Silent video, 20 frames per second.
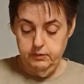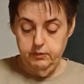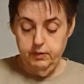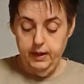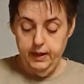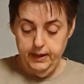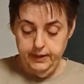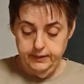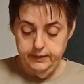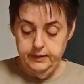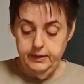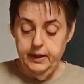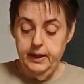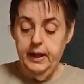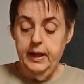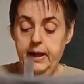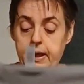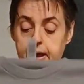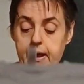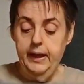So. Right.
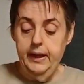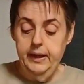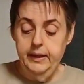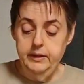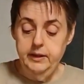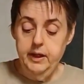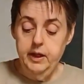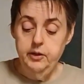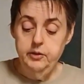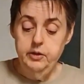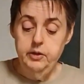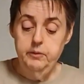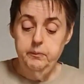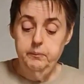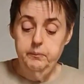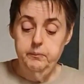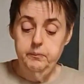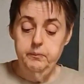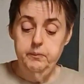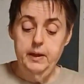And y'all,
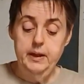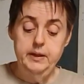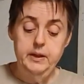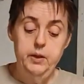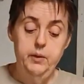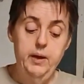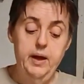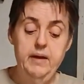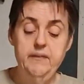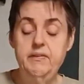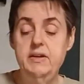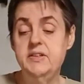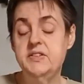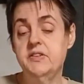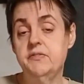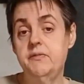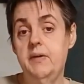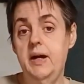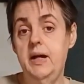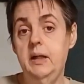I do have these
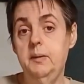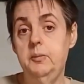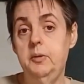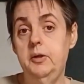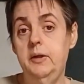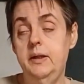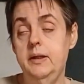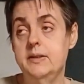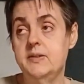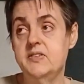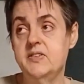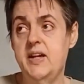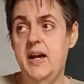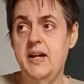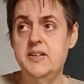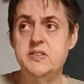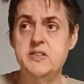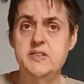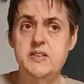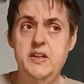available in
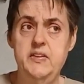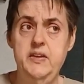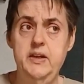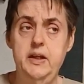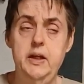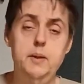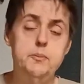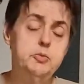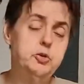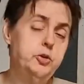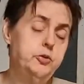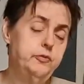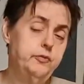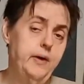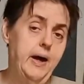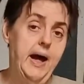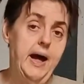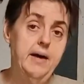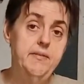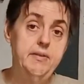sizes, I think, up to
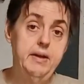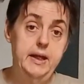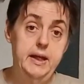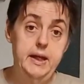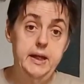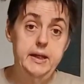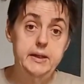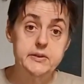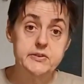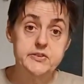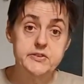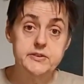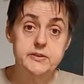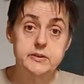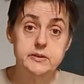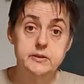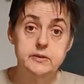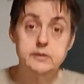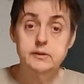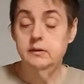5X
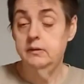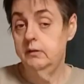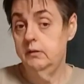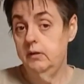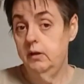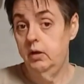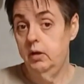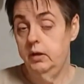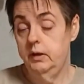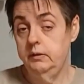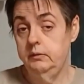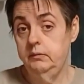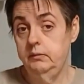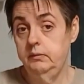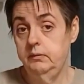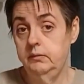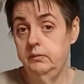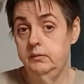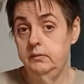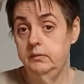on
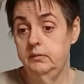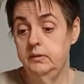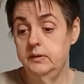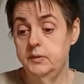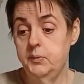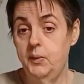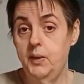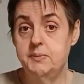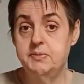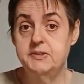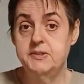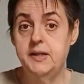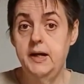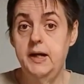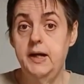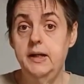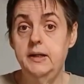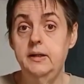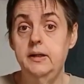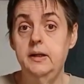the
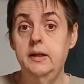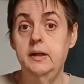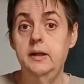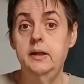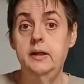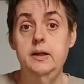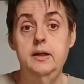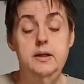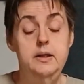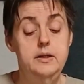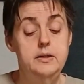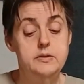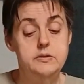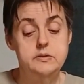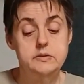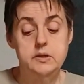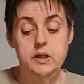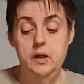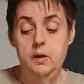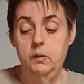website.
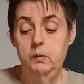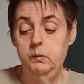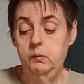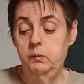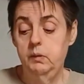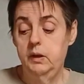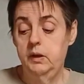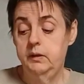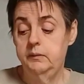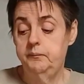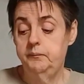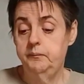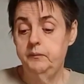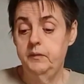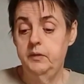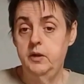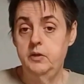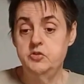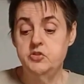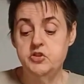So,
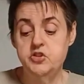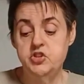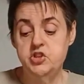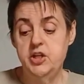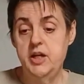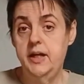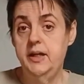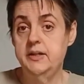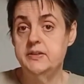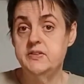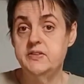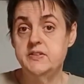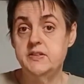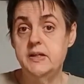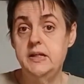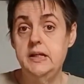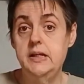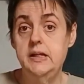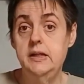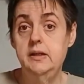you know, just check and
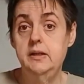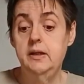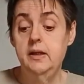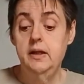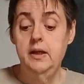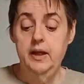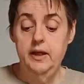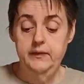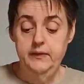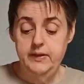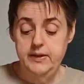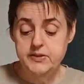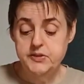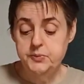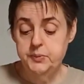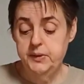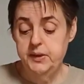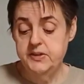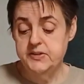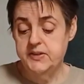see. And this
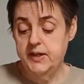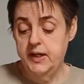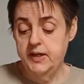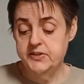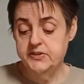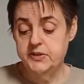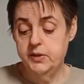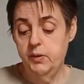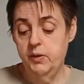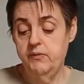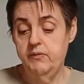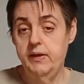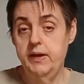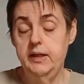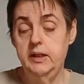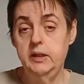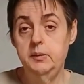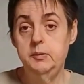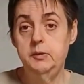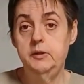one is also
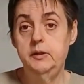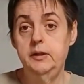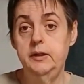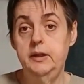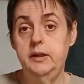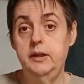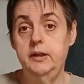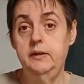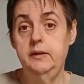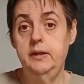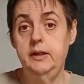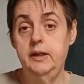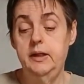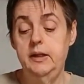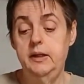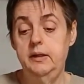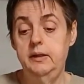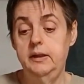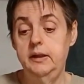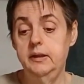available in
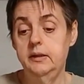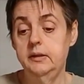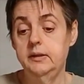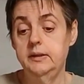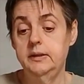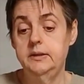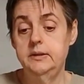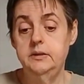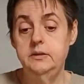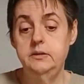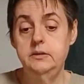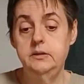the Gildan